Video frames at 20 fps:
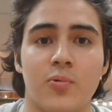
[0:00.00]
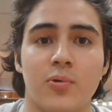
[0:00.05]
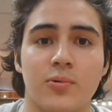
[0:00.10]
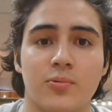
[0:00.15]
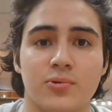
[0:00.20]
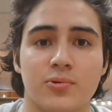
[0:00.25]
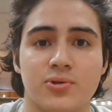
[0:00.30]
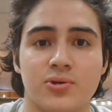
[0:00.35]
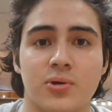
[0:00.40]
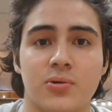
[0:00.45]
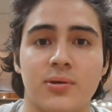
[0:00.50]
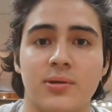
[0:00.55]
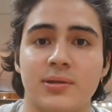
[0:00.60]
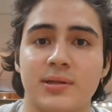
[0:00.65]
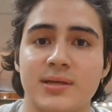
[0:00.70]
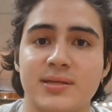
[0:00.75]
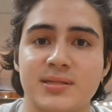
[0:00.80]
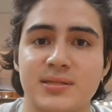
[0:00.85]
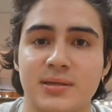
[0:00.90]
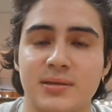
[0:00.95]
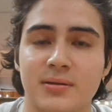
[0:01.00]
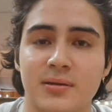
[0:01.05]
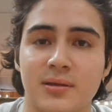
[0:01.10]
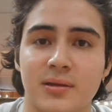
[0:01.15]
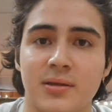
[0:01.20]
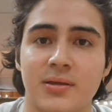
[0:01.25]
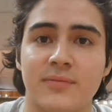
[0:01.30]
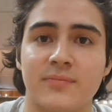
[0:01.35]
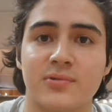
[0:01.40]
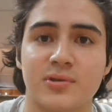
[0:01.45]
would result in less
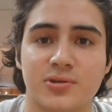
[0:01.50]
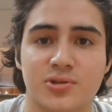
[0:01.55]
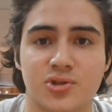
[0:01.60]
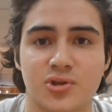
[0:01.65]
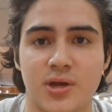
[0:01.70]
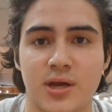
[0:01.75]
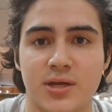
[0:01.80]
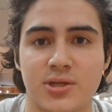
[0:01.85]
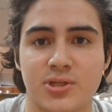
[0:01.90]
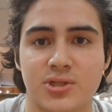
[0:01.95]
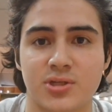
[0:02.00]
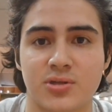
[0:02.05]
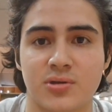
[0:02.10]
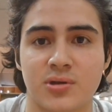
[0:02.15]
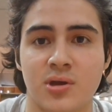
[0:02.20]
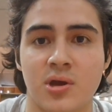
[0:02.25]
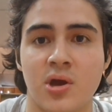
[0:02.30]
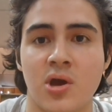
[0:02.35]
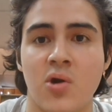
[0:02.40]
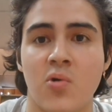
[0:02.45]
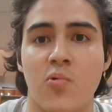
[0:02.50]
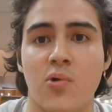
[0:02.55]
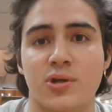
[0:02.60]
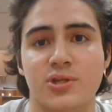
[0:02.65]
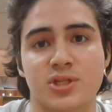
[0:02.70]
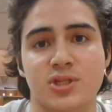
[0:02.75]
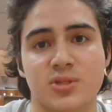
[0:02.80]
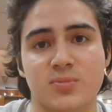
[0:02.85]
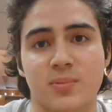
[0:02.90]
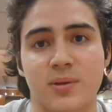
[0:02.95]
signaling of contraction,
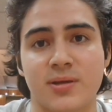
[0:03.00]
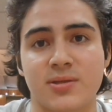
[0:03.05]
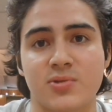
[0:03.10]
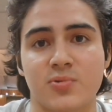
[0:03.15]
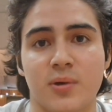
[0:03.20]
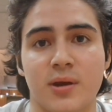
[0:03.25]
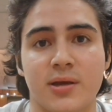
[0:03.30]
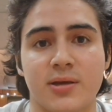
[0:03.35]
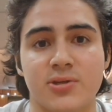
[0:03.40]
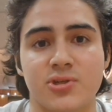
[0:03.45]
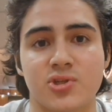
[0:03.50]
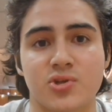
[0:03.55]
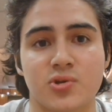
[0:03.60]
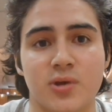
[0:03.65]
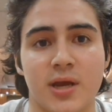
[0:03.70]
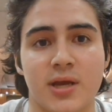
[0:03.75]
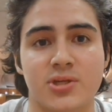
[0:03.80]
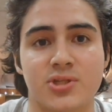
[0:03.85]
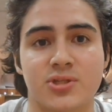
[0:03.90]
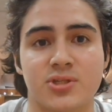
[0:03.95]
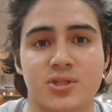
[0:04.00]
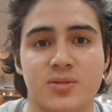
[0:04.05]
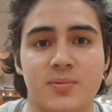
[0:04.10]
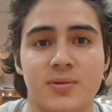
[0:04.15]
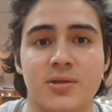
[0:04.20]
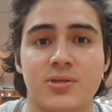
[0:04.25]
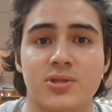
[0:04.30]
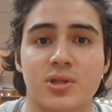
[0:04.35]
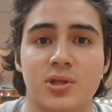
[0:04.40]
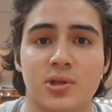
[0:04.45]
which explains why contraction
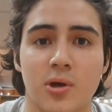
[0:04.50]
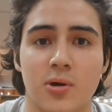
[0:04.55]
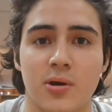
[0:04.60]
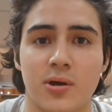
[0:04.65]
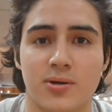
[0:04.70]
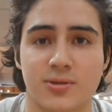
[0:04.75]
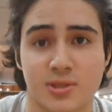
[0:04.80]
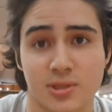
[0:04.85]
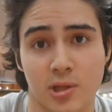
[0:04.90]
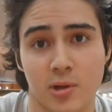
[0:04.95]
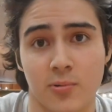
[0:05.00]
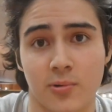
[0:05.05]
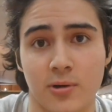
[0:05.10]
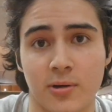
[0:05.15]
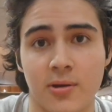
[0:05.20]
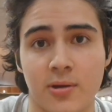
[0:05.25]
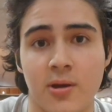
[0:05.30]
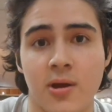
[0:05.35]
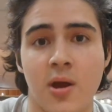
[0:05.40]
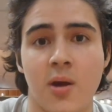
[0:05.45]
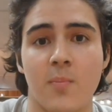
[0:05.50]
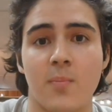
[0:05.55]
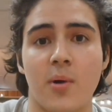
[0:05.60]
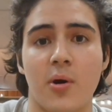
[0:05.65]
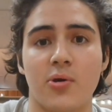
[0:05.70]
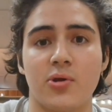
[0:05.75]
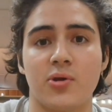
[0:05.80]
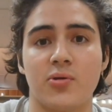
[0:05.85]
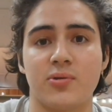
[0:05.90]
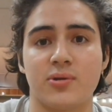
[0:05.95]
speed is slower.
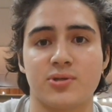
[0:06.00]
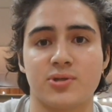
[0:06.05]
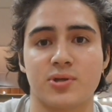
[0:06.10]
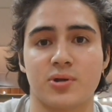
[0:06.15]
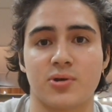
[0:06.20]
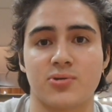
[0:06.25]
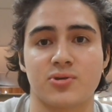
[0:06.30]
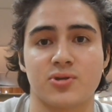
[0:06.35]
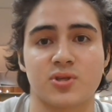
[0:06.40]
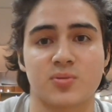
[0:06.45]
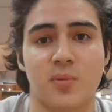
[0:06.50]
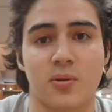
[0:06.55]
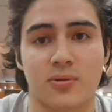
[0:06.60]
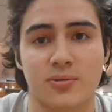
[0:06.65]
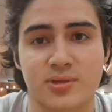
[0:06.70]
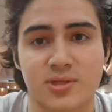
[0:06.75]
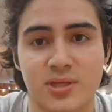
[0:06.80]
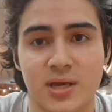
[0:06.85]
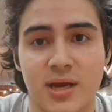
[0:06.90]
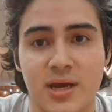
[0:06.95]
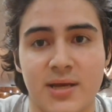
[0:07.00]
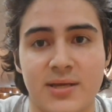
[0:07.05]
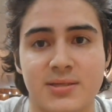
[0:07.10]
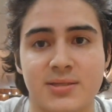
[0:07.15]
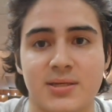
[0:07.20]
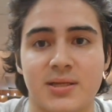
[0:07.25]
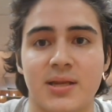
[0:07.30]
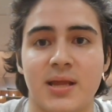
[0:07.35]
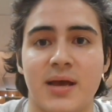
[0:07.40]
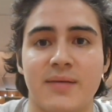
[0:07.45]
Motor units are also smaller in
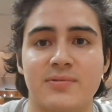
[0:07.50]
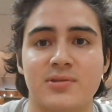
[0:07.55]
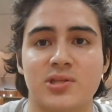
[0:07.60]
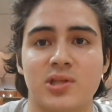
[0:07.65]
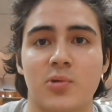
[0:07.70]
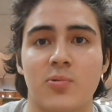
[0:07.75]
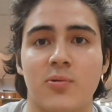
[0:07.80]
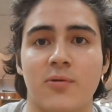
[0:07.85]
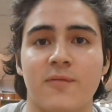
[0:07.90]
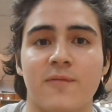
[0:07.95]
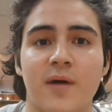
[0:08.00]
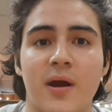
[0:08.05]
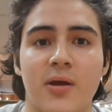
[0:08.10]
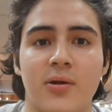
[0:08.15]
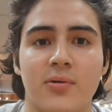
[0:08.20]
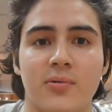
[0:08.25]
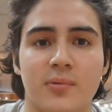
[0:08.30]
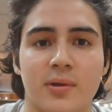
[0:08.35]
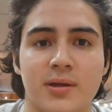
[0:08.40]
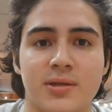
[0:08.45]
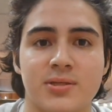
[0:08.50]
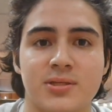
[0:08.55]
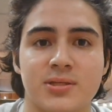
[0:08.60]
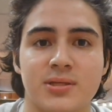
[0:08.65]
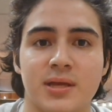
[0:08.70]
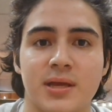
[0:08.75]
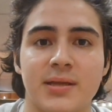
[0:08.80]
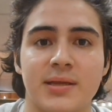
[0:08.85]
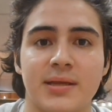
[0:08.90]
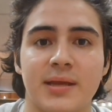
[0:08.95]
size and have slower firing rates,
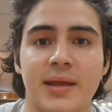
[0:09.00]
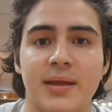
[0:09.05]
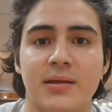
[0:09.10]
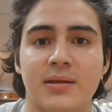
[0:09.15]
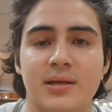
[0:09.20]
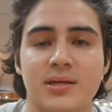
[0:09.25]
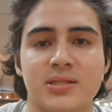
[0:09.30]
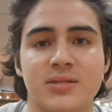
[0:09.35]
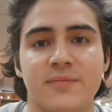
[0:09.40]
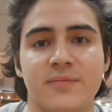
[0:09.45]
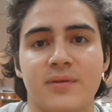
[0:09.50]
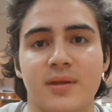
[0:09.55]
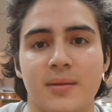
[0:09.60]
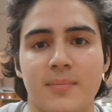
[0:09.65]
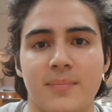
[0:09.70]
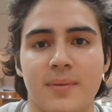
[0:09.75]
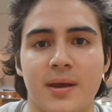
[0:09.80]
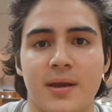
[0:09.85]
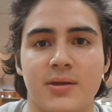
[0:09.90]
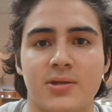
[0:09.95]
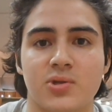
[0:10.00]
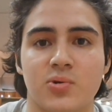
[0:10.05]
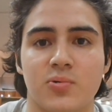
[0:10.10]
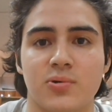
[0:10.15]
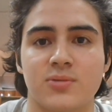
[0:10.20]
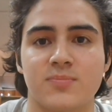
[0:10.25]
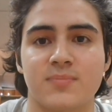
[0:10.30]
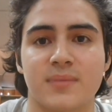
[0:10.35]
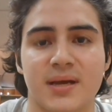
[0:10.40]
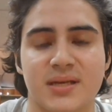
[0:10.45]
indicating less of an impact
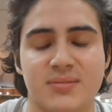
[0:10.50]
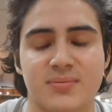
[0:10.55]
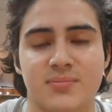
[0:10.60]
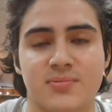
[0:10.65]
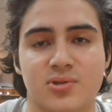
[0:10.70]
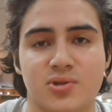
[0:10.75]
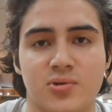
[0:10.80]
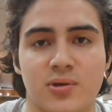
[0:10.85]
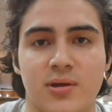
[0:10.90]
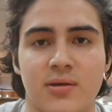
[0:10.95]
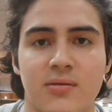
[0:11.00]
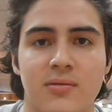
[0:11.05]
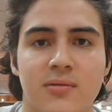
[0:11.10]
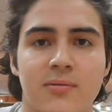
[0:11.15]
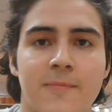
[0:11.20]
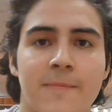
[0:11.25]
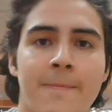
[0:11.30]
towards maximum strength.